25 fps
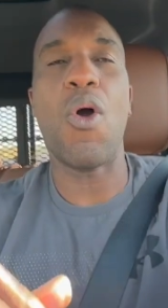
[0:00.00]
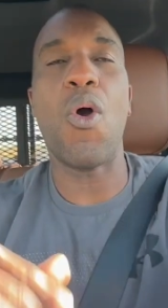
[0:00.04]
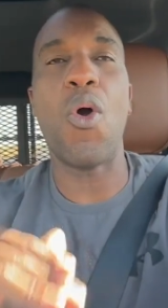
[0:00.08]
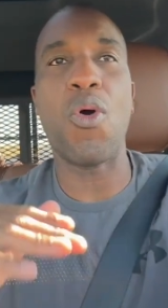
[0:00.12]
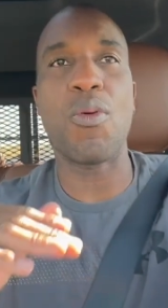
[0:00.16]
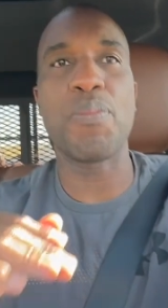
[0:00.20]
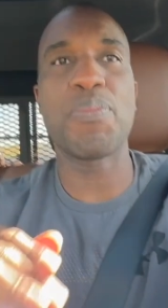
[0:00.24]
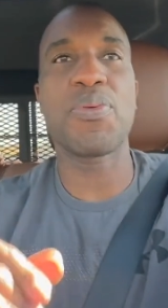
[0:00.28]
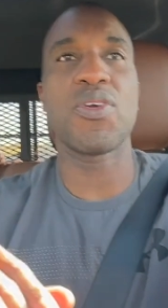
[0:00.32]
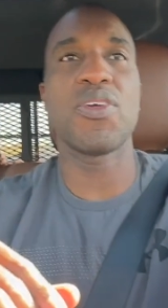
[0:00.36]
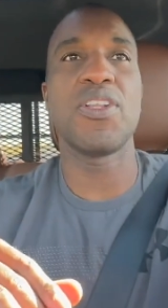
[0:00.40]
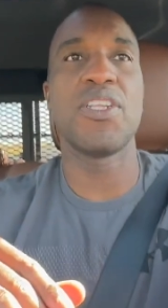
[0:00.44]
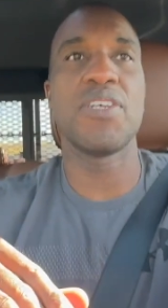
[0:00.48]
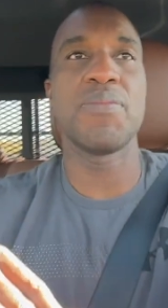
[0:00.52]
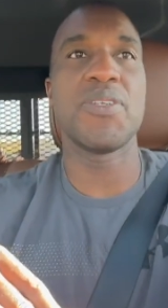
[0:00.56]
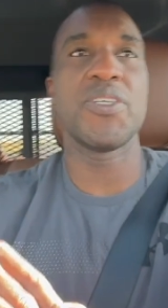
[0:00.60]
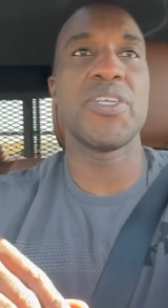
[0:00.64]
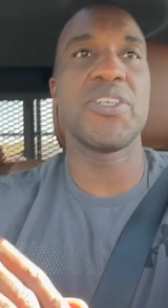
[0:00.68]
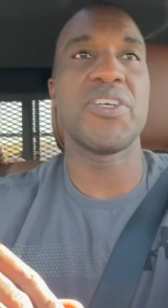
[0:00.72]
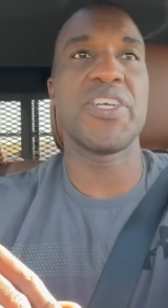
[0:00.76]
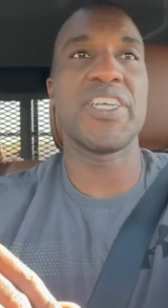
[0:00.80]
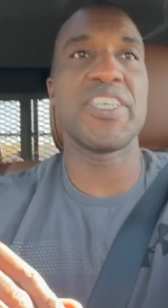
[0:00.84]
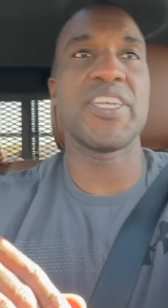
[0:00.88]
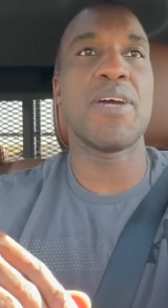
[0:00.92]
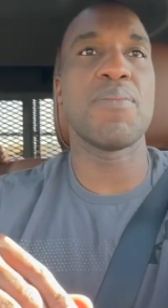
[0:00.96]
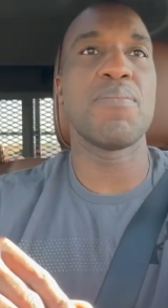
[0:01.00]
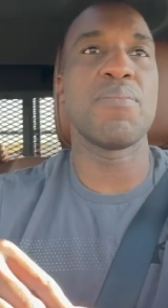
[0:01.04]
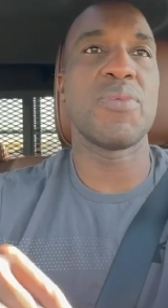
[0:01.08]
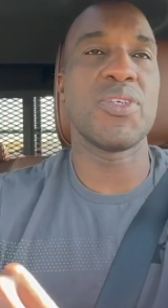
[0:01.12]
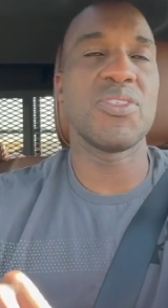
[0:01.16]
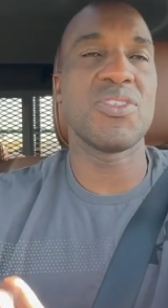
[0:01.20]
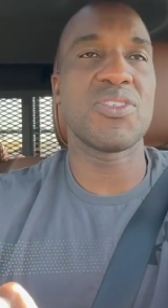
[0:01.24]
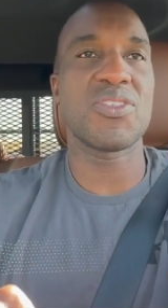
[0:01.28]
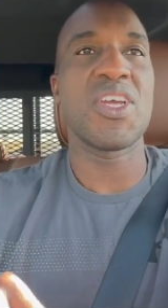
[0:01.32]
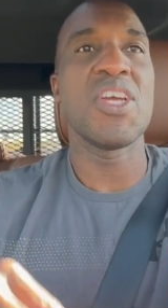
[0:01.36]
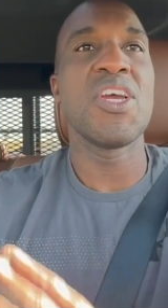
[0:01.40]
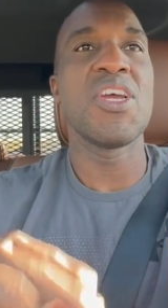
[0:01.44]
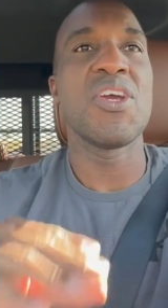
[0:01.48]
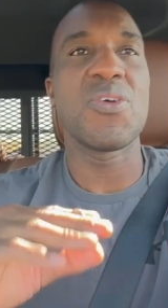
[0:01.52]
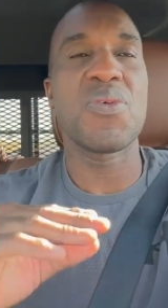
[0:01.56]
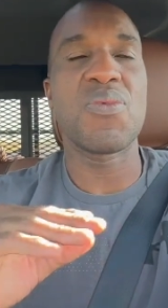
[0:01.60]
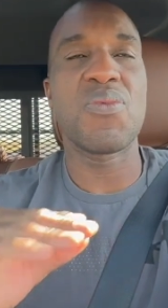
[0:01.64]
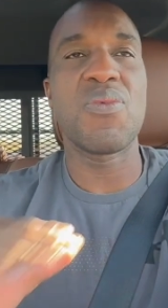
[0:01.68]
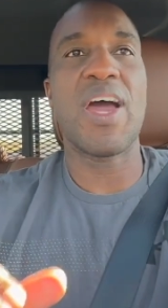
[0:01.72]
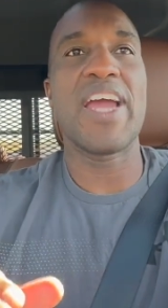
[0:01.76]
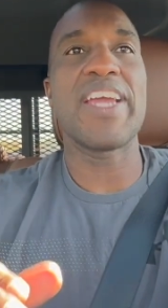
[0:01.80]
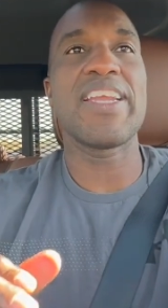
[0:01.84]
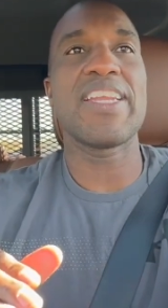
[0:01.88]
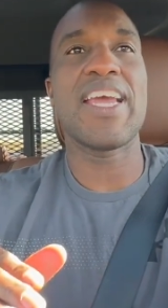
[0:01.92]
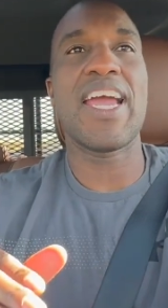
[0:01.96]
all preliminary numbers.
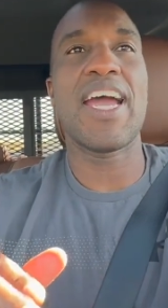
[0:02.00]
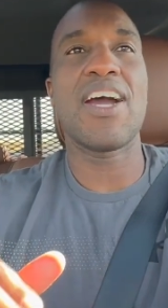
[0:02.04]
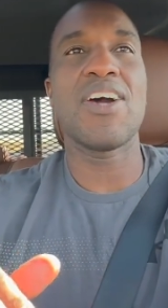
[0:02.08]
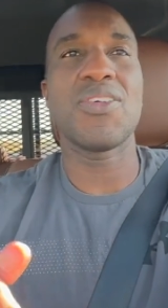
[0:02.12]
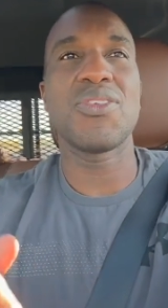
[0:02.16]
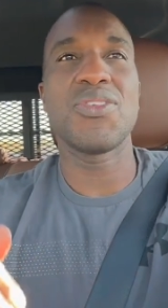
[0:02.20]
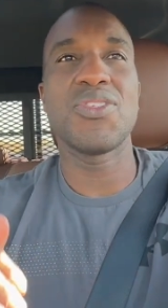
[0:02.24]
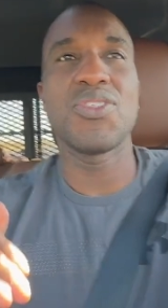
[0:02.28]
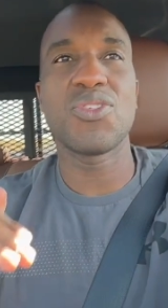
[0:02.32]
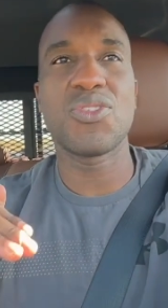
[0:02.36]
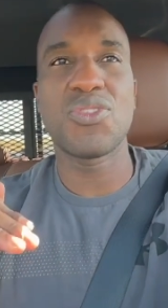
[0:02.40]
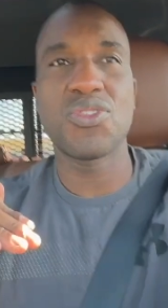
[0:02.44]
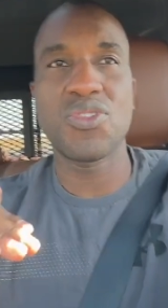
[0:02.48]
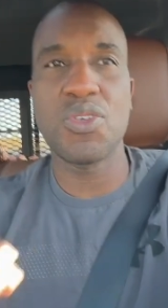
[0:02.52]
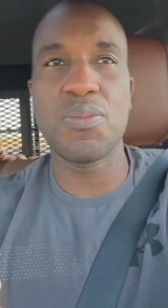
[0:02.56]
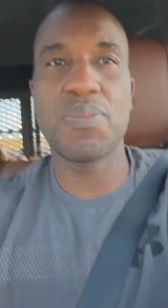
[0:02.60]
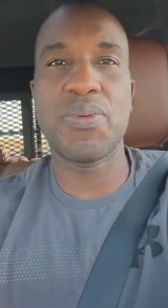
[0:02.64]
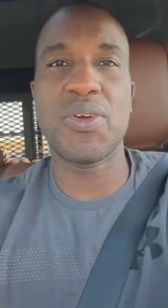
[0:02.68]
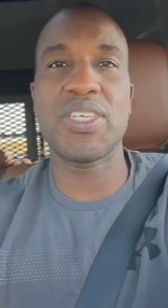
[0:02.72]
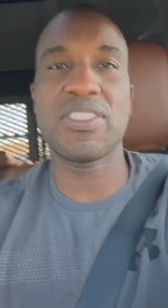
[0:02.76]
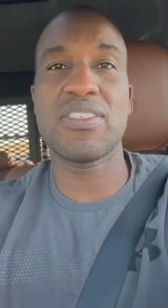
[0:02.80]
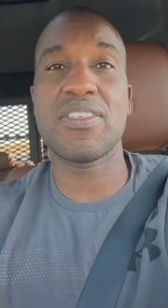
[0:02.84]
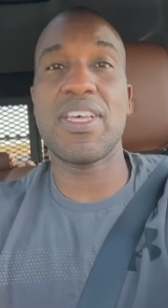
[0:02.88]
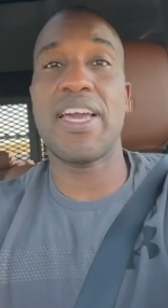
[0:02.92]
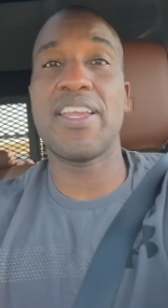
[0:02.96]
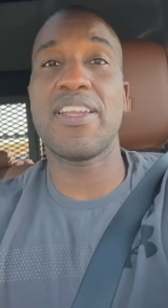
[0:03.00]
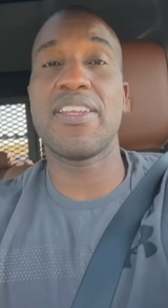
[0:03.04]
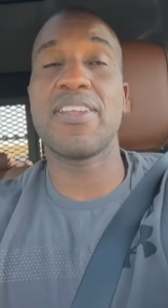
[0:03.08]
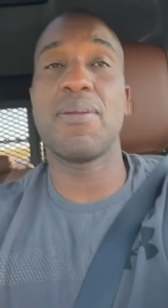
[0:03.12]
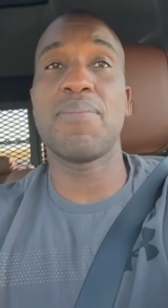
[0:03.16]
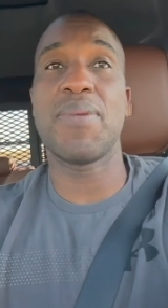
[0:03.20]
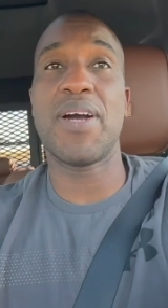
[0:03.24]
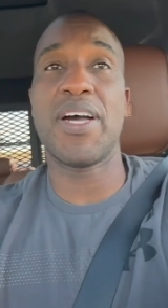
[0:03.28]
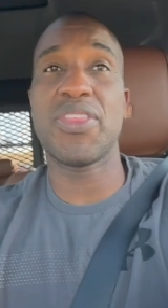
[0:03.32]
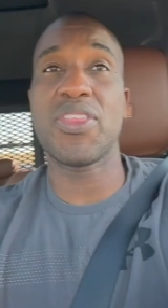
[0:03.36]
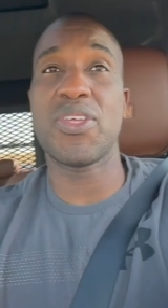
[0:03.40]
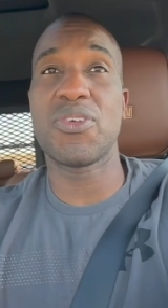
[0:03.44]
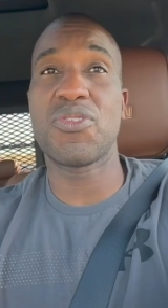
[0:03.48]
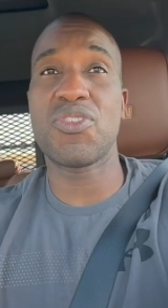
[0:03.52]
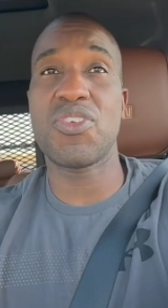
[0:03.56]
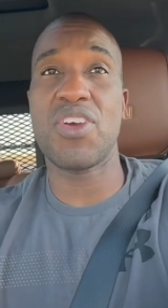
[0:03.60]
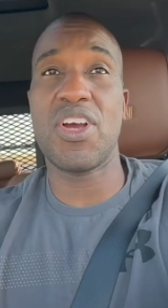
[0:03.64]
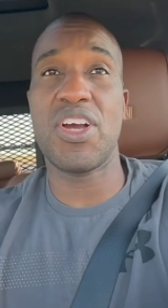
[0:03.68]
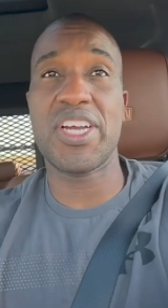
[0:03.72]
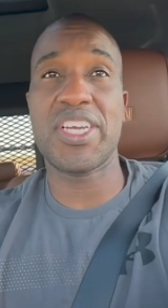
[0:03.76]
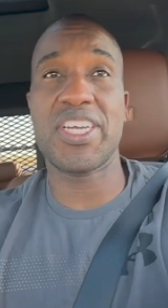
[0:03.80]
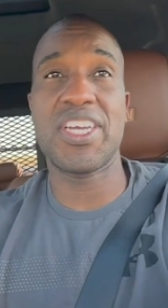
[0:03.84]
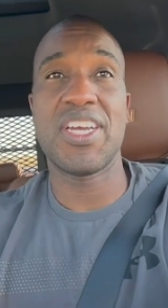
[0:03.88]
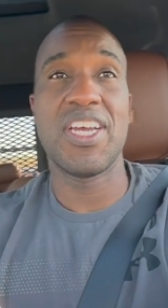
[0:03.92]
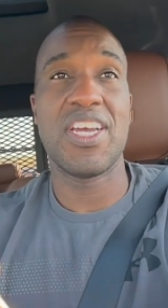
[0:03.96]
Right now, super excited about the
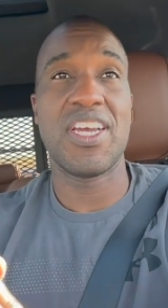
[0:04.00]
truck.